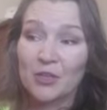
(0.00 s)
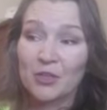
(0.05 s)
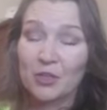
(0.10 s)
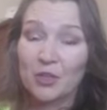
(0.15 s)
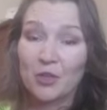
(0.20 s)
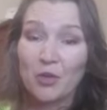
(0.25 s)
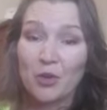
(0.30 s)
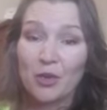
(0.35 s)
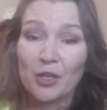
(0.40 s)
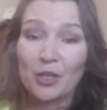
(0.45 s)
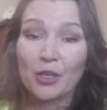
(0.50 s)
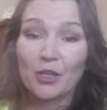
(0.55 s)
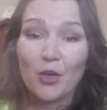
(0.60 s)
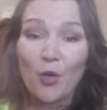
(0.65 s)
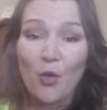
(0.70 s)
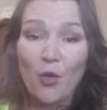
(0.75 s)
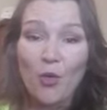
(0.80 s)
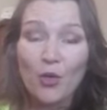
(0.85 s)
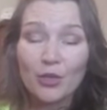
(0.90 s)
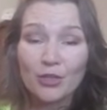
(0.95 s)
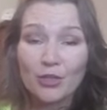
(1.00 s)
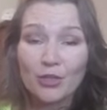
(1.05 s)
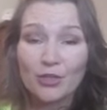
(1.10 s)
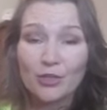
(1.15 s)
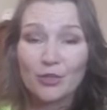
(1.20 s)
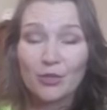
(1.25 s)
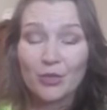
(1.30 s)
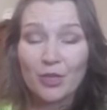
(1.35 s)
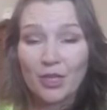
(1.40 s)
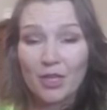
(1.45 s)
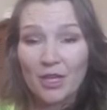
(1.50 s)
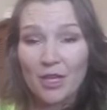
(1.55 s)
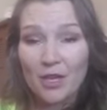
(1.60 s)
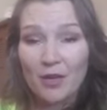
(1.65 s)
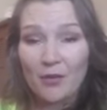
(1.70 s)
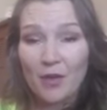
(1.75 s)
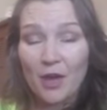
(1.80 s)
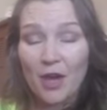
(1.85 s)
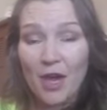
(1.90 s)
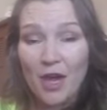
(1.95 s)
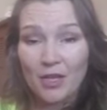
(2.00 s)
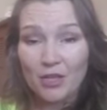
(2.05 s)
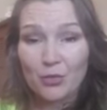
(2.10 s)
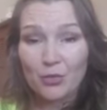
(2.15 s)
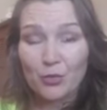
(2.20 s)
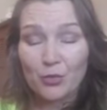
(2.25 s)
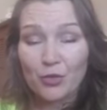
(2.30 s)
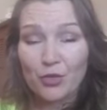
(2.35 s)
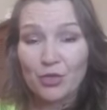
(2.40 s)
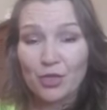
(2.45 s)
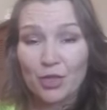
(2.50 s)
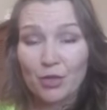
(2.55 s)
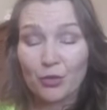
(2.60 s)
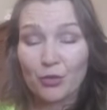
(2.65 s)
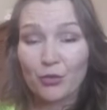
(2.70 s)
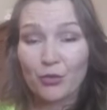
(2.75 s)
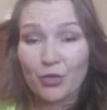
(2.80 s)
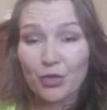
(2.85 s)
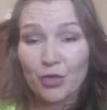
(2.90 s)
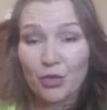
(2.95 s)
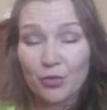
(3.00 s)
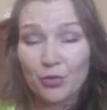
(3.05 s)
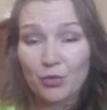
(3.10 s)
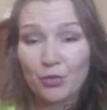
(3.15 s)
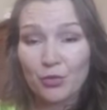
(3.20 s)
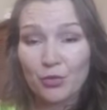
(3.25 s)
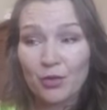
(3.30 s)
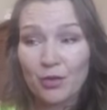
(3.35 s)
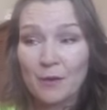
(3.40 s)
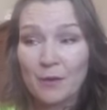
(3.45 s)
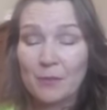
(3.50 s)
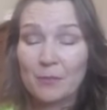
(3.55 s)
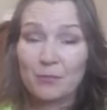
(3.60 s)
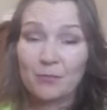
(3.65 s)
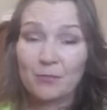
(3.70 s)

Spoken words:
So in order to give 100% of you